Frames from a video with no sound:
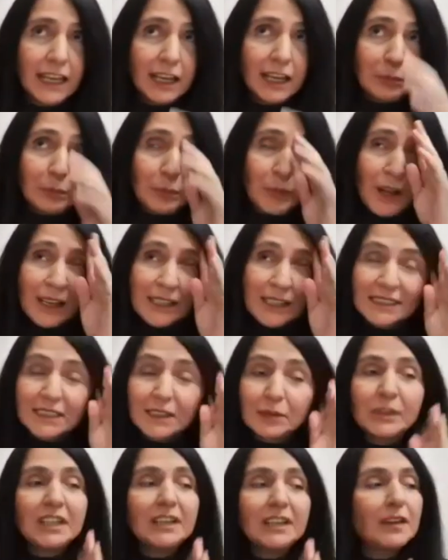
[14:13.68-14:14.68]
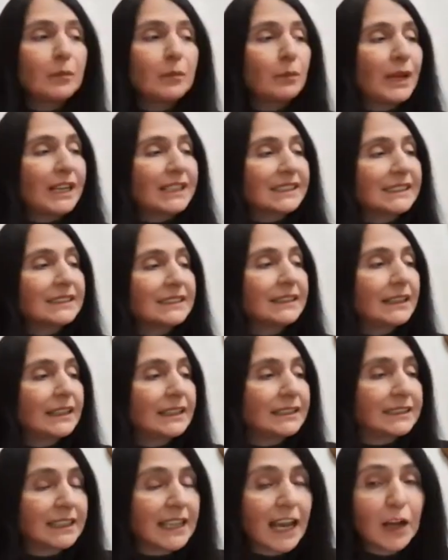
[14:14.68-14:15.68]
And possibly the best
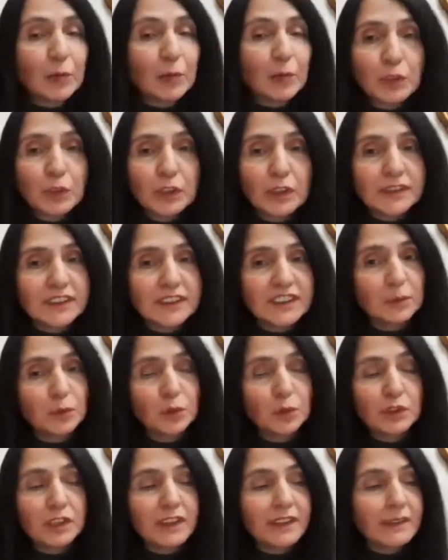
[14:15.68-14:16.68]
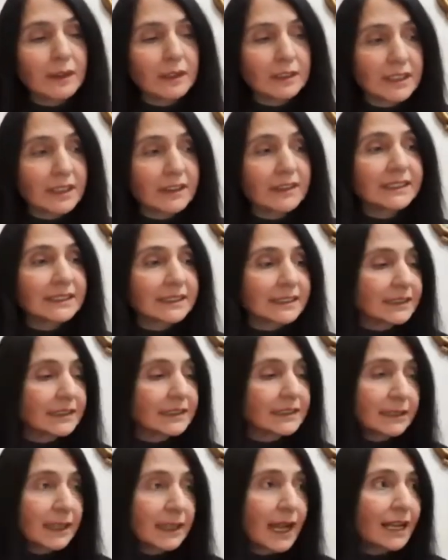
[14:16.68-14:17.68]
example of sumud, and this
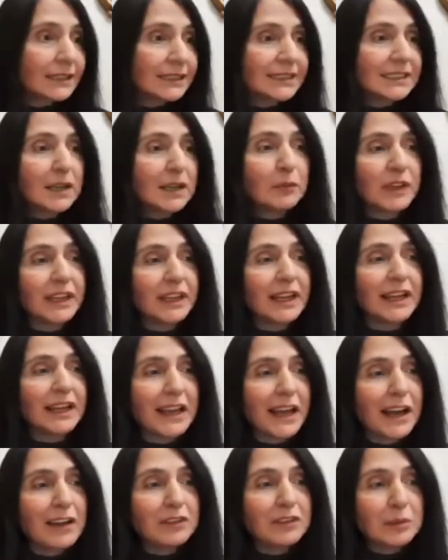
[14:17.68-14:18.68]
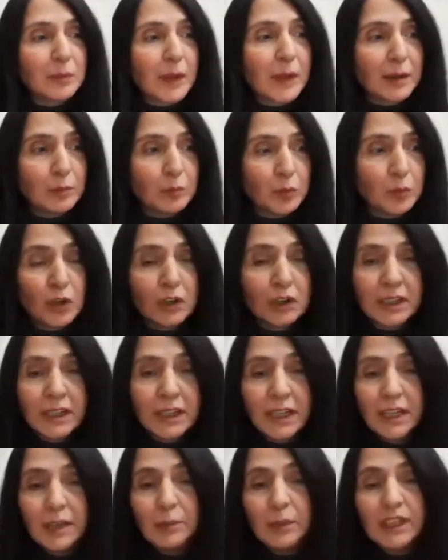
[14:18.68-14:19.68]
is not something I have in my book
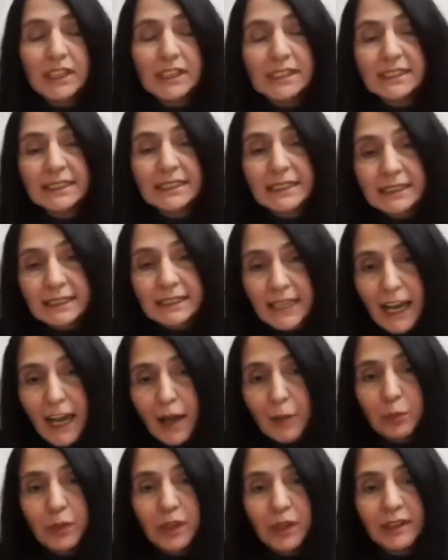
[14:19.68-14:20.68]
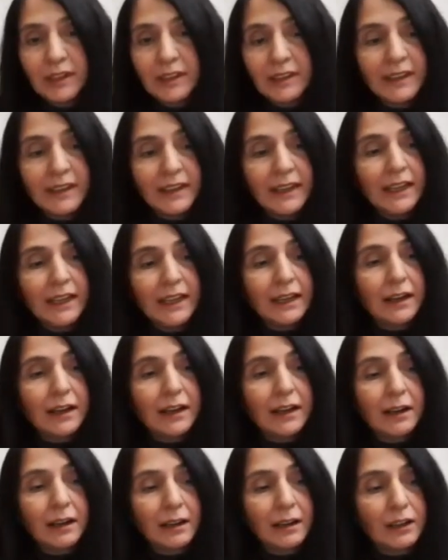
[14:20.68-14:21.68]
because this happened
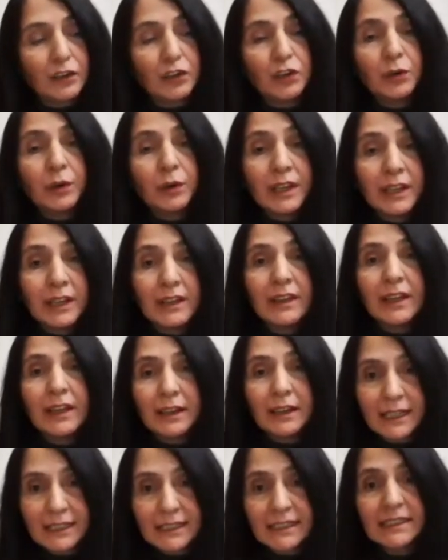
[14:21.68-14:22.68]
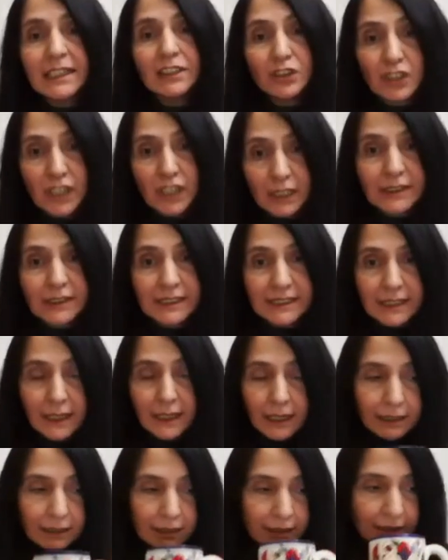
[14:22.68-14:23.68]
during the Gaza
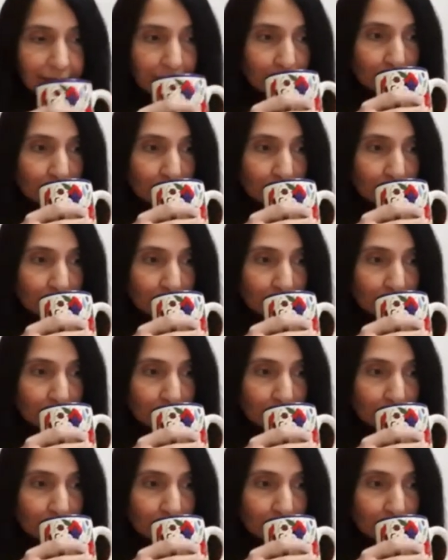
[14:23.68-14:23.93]
genocide.